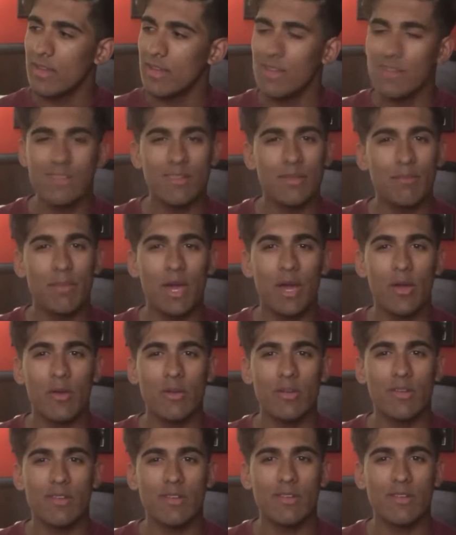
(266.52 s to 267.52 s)
is
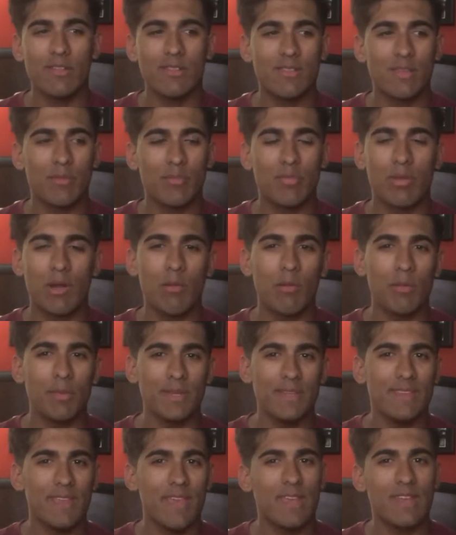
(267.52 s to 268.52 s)
about to
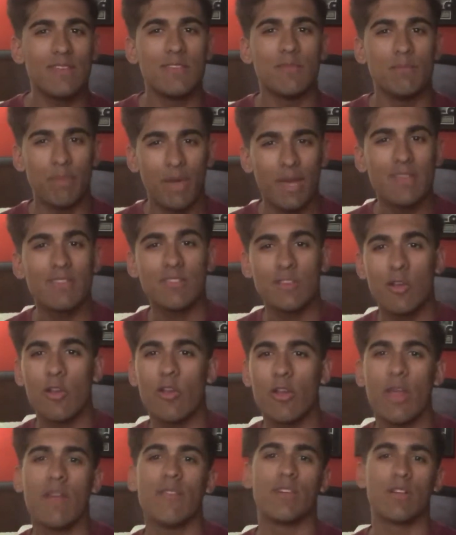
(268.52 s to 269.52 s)
probably take its best
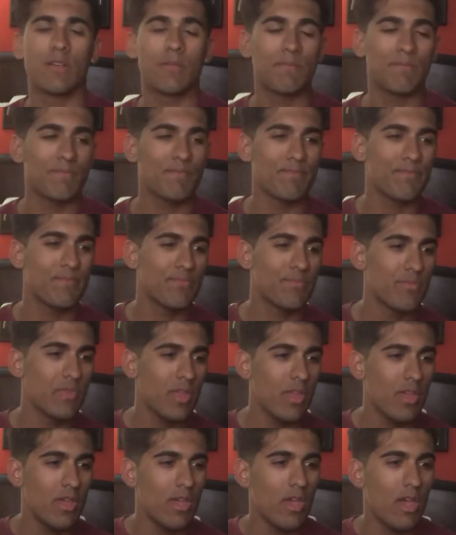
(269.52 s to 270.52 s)
turn ever.
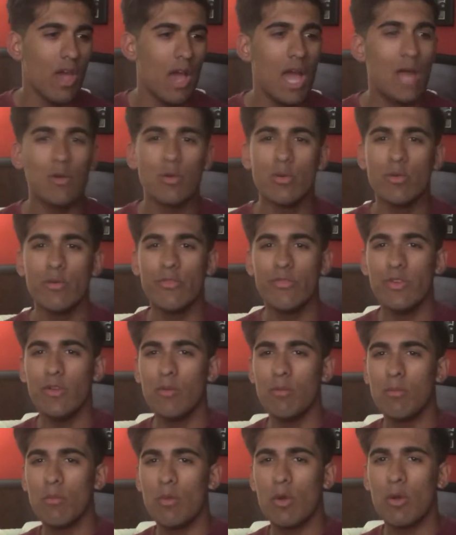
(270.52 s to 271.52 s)
I will
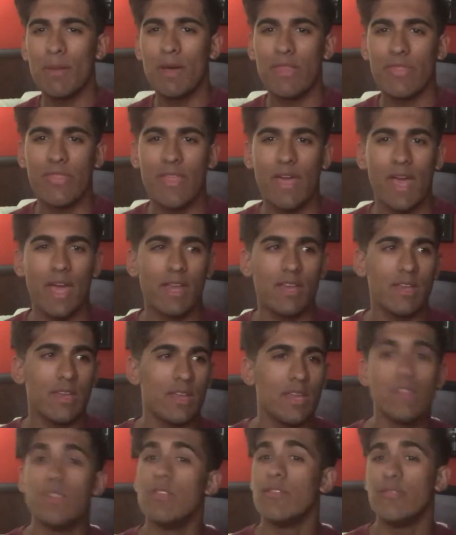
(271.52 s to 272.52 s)
reveal more about that
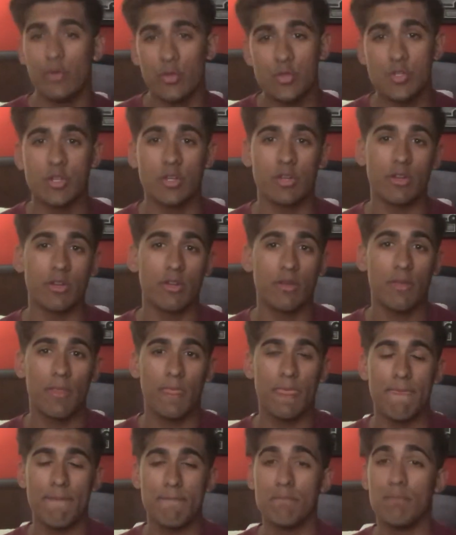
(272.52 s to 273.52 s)
in the future.
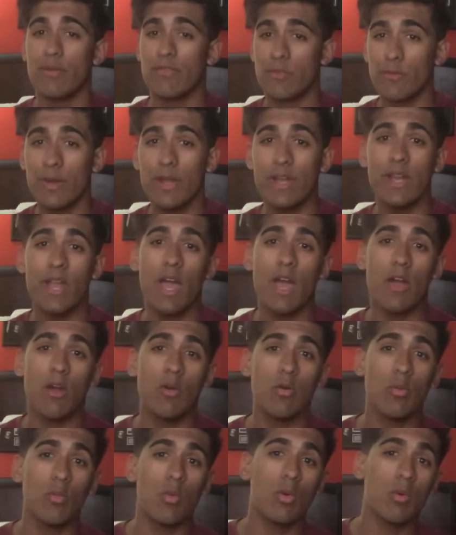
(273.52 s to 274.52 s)
But for right
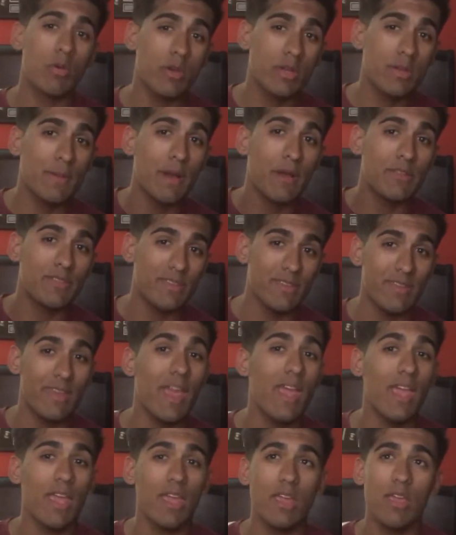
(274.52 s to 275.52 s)
now, we're worried about
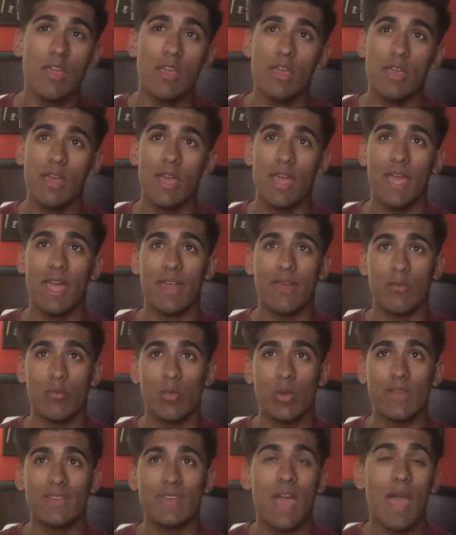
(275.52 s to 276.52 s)
today and
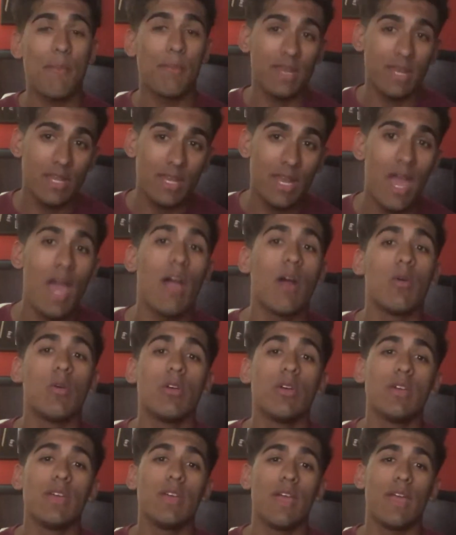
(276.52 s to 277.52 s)
what's happening now.
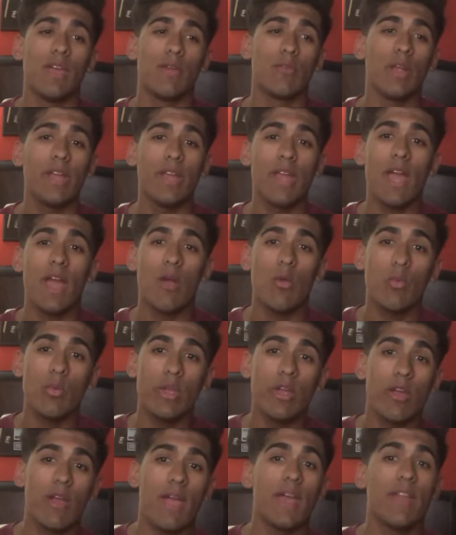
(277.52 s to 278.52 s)
And right now,
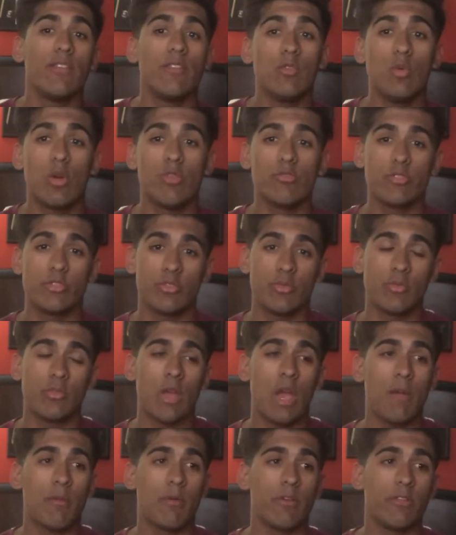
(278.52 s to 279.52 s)
we are at 200
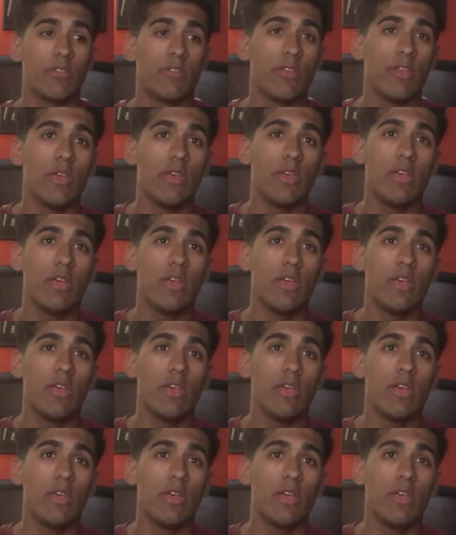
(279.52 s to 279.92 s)
subscribers.